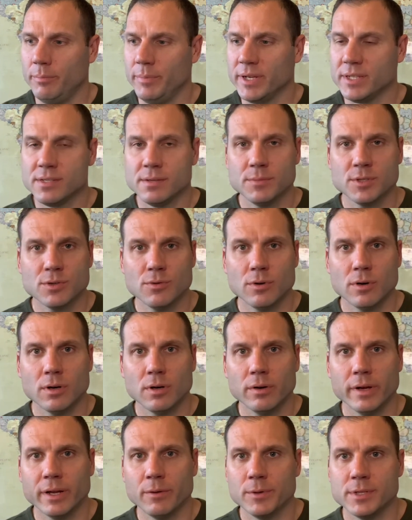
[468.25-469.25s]
PCSM
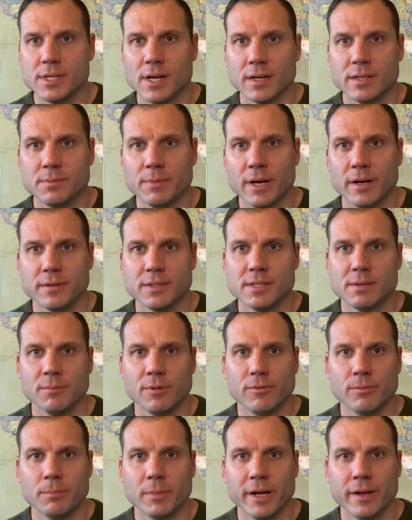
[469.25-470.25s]
score, like we talked about in some
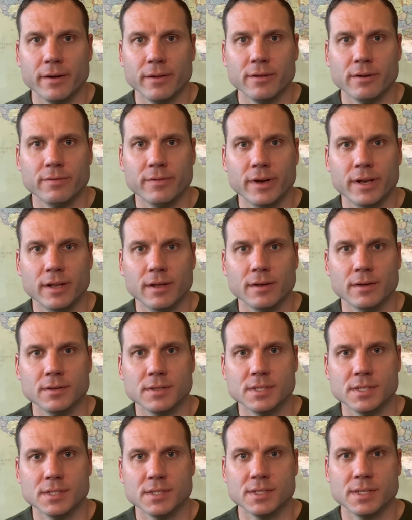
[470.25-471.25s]
of my other
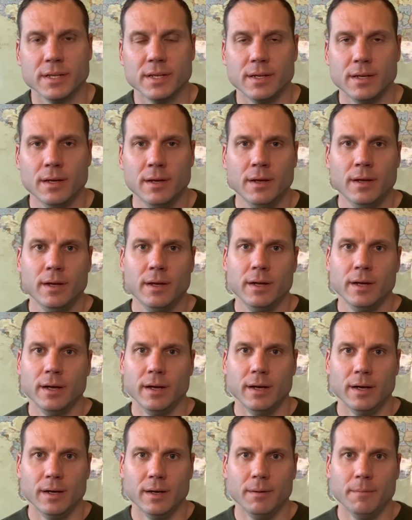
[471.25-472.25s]
videos, is the
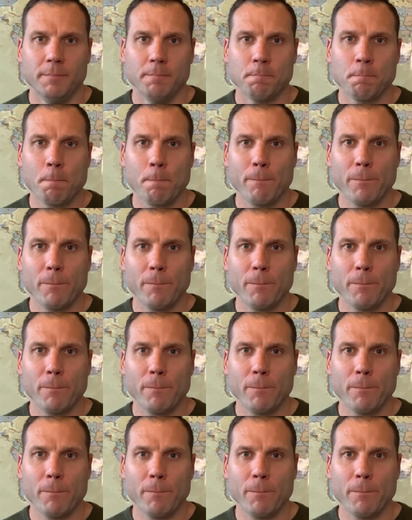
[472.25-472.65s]
um,